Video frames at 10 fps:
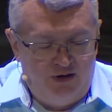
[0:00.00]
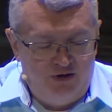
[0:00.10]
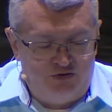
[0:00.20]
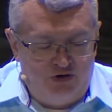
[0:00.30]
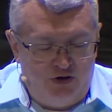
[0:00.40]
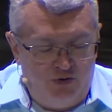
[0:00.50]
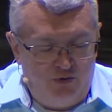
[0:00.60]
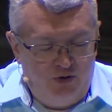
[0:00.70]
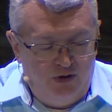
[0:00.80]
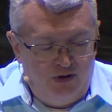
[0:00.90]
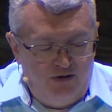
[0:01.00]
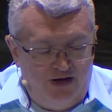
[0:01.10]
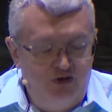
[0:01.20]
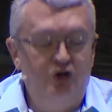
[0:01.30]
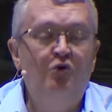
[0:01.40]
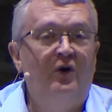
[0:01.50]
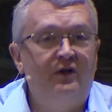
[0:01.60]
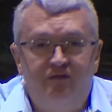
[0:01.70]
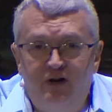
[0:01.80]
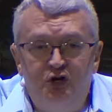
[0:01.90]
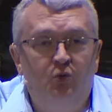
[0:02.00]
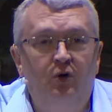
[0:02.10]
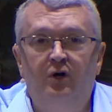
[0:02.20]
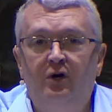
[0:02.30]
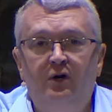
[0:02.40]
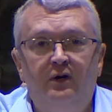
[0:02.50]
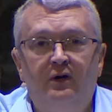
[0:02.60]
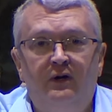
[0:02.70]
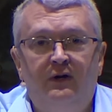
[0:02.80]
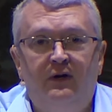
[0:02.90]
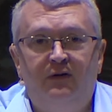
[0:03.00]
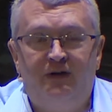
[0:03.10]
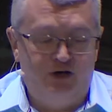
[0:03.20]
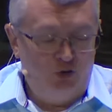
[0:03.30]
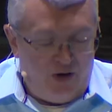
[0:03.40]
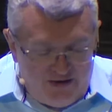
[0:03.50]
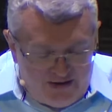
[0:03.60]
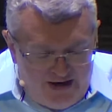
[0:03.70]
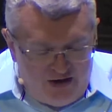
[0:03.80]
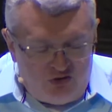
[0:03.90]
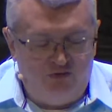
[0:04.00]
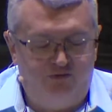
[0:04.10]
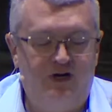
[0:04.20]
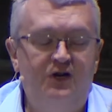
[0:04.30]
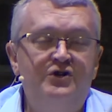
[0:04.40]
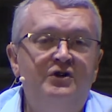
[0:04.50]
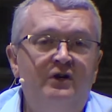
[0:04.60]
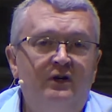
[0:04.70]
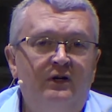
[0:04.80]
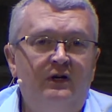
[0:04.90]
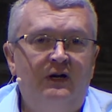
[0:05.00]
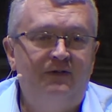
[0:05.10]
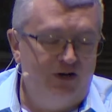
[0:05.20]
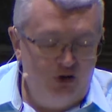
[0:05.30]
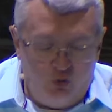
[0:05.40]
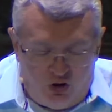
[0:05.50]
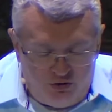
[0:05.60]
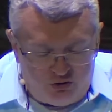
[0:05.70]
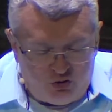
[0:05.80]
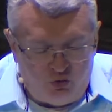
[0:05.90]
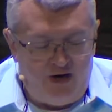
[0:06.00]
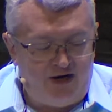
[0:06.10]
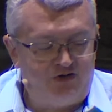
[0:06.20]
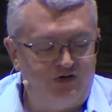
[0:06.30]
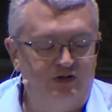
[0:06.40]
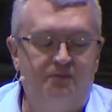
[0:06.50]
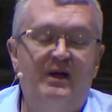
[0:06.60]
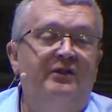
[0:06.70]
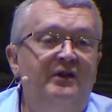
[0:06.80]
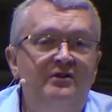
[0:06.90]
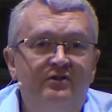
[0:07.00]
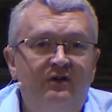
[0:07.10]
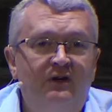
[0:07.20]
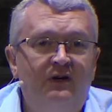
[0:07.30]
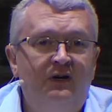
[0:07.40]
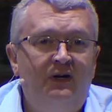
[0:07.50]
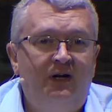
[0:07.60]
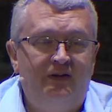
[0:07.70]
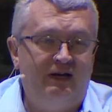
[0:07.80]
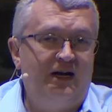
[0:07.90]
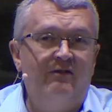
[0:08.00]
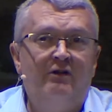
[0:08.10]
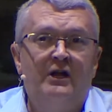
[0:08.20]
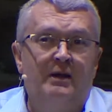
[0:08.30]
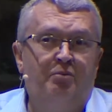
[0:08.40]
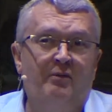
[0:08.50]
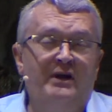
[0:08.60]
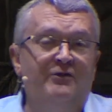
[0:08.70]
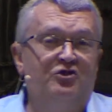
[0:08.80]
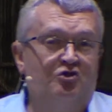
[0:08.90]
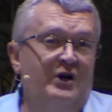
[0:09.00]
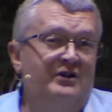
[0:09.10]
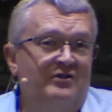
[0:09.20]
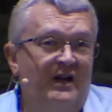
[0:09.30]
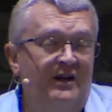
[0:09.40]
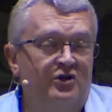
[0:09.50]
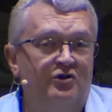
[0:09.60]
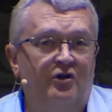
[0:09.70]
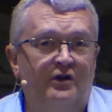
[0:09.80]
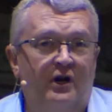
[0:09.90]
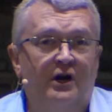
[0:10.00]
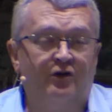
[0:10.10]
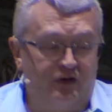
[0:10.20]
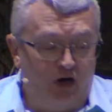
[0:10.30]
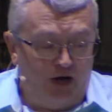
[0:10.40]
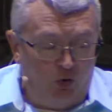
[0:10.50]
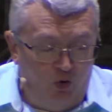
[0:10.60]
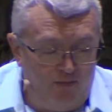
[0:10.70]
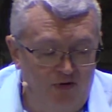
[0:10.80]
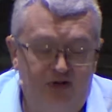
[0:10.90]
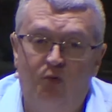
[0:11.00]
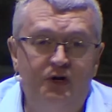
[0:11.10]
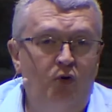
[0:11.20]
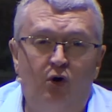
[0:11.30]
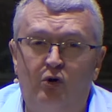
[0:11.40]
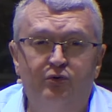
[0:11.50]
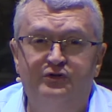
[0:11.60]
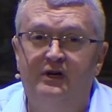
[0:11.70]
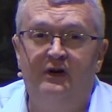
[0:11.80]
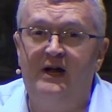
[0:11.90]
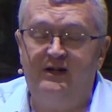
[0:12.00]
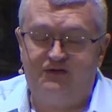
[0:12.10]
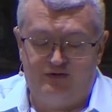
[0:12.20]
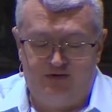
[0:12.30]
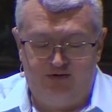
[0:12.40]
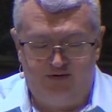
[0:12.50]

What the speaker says: So they knew where the fish were. They knew how to catch the fish. They knew all the tricks and the methods. They probably gave strict attention to their equipment. There were no holes in their nets.